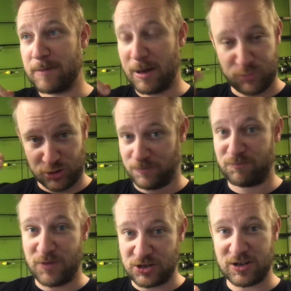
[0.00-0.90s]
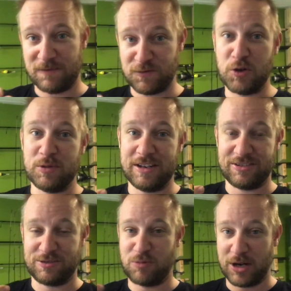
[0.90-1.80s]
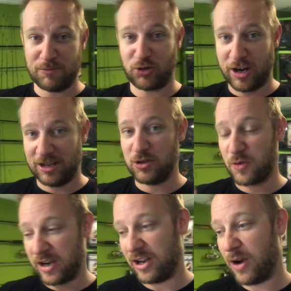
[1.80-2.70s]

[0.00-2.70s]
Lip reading: I'm just fishing and filming is what I'm trying to do right now.